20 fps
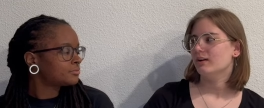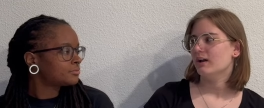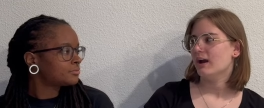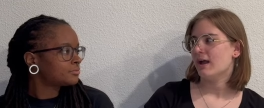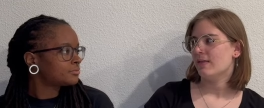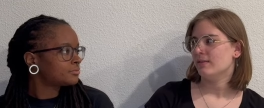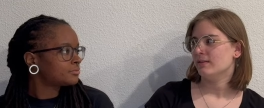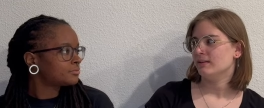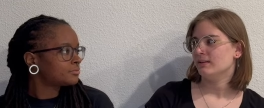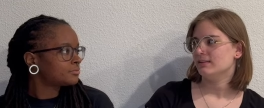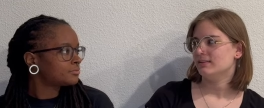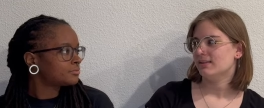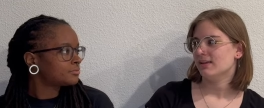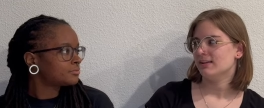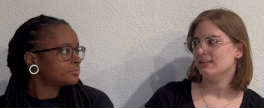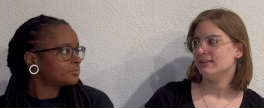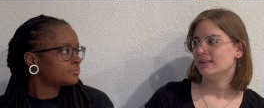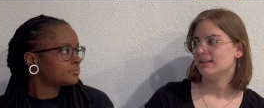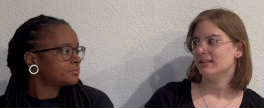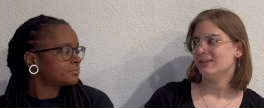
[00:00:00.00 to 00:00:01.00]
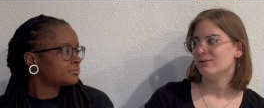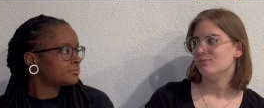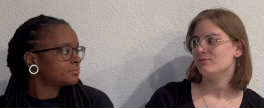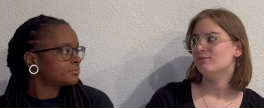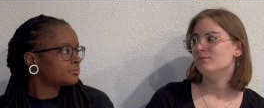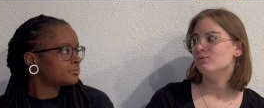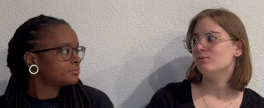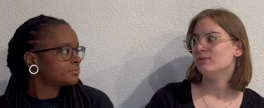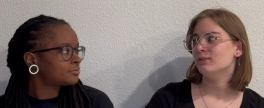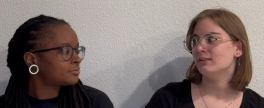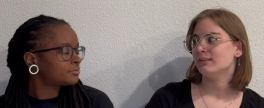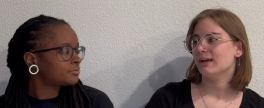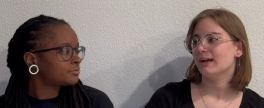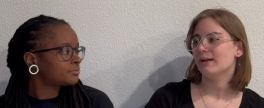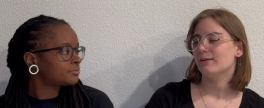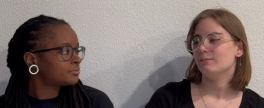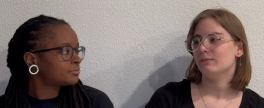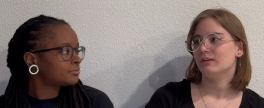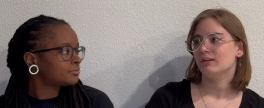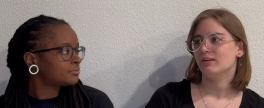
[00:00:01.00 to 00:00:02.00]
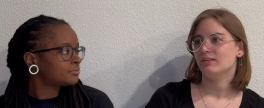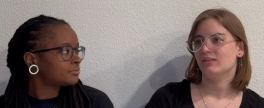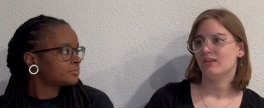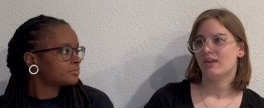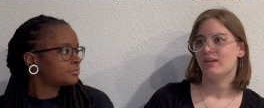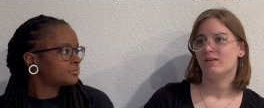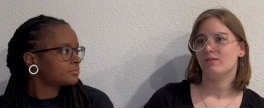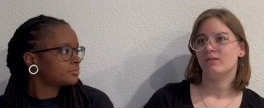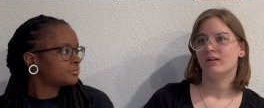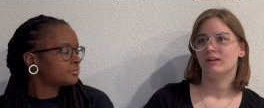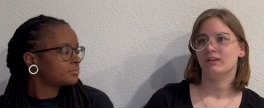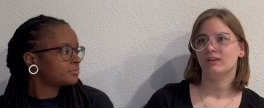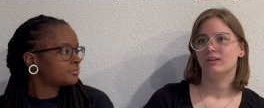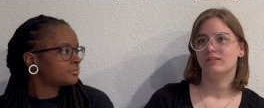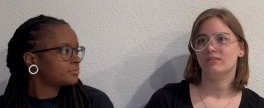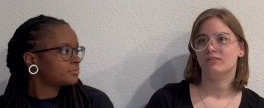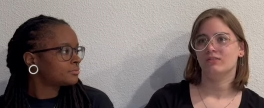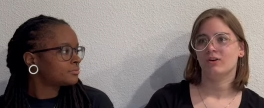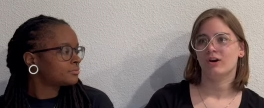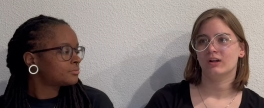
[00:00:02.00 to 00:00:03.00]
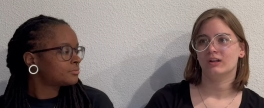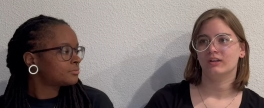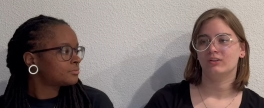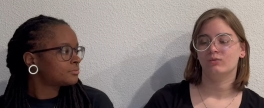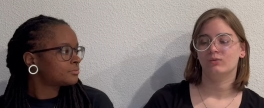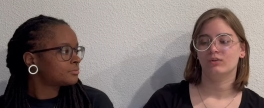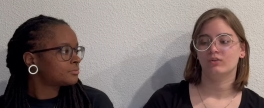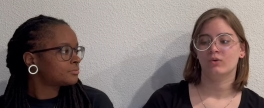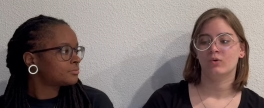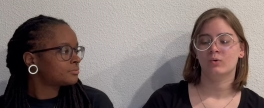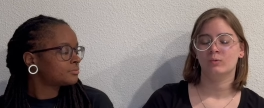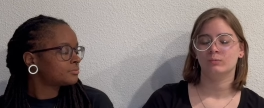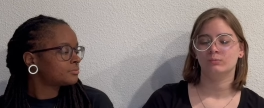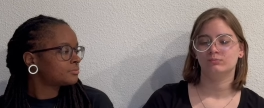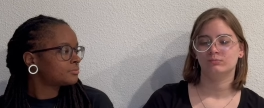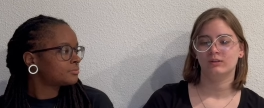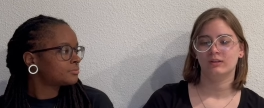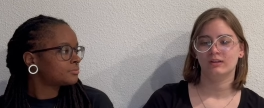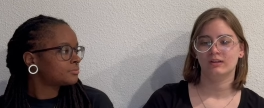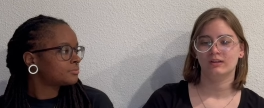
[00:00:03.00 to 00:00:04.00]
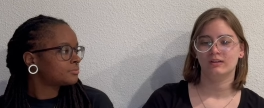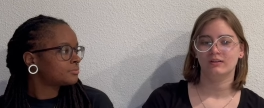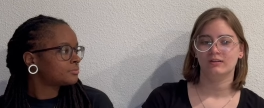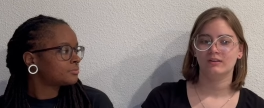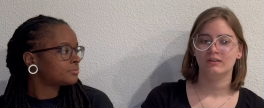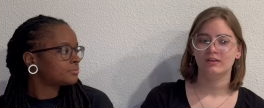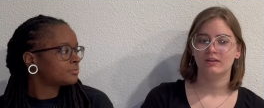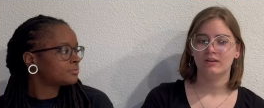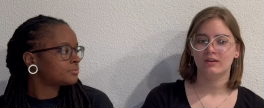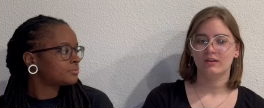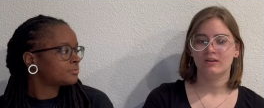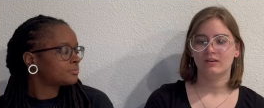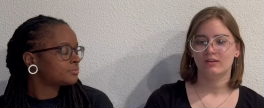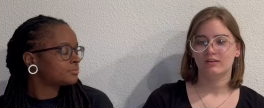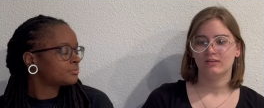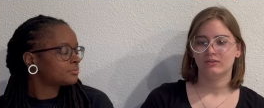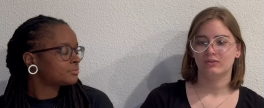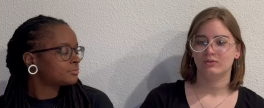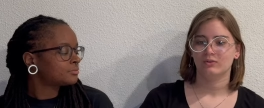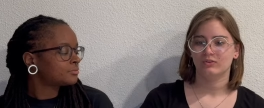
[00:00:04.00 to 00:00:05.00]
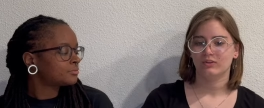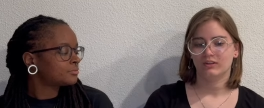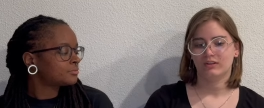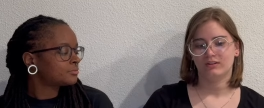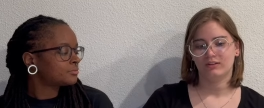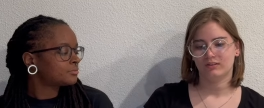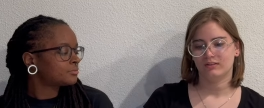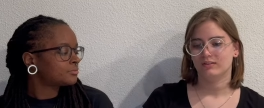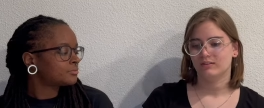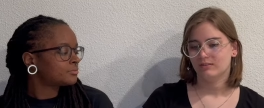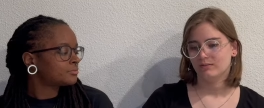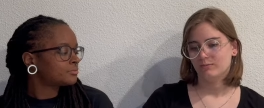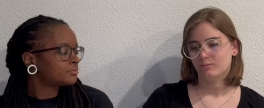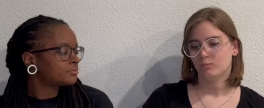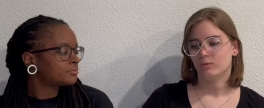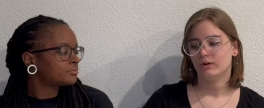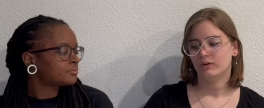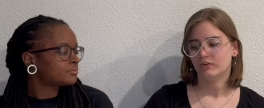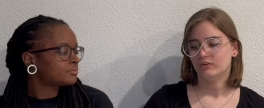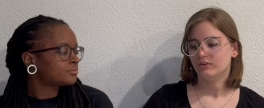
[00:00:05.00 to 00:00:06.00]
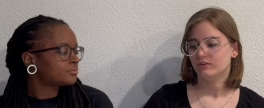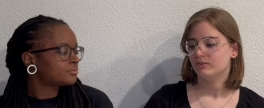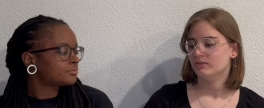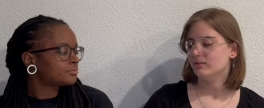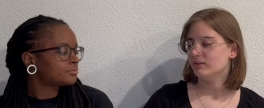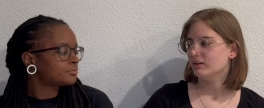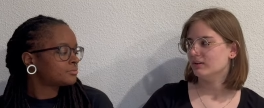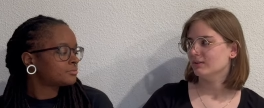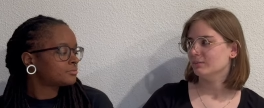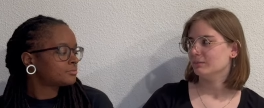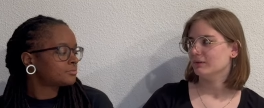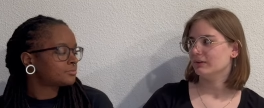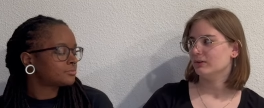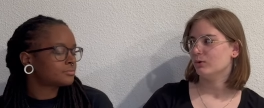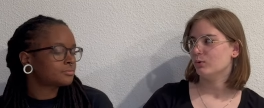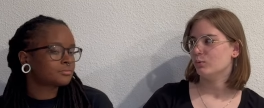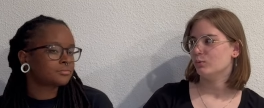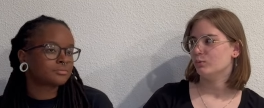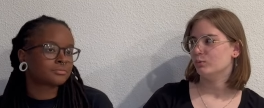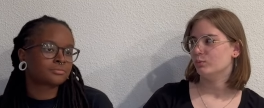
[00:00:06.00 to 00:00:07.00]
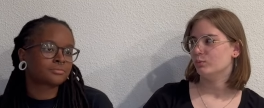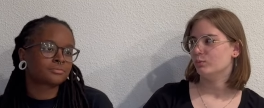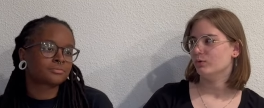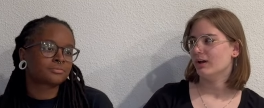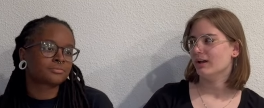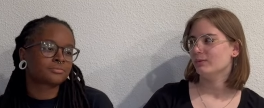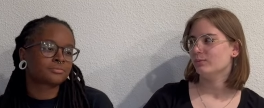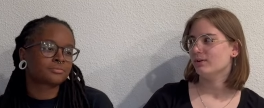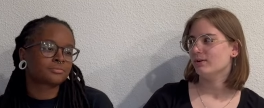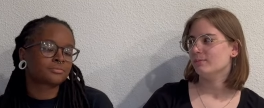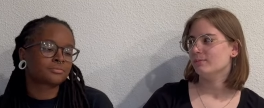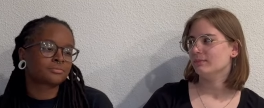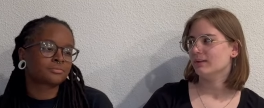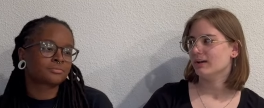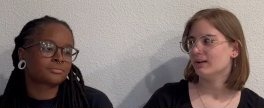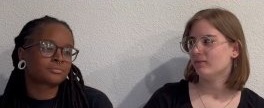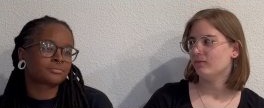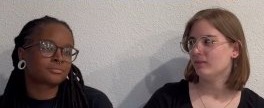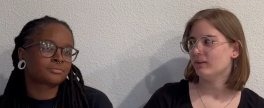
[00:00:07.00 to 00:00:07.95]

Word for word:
Speaker 1: and then it said that he was doing that because he like he's gone he's doing his own thing so it's like present and i'm like oh that's why i'm not